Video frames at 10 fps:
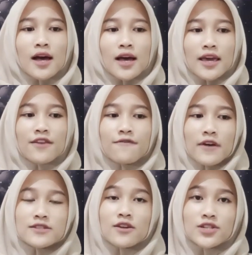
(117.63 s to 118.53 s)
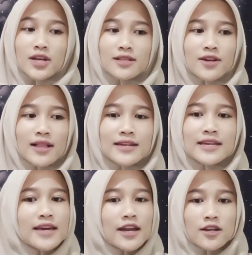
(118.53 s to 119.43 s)
In fact, social
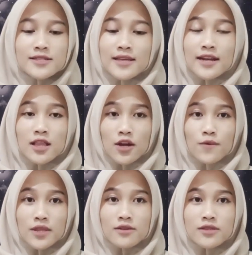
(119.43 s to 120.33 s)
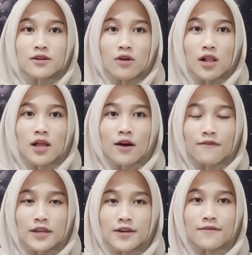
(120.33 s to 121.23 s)
reality cannot stand alone without the role
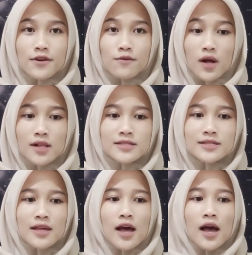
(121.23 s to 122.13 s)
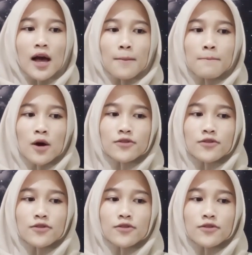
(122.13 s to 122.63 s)
of individuals, both